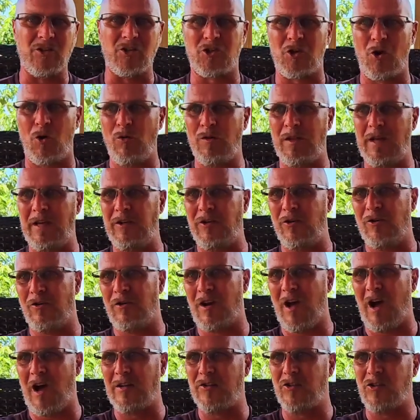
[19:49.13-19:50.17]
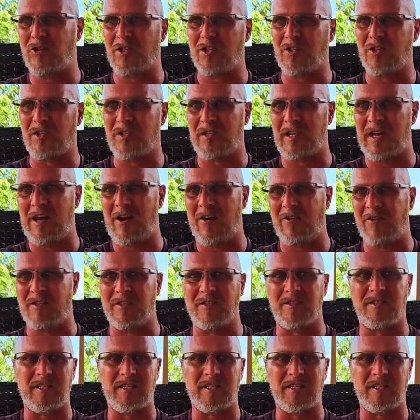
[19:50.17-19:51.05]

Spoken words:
show that you're not just there to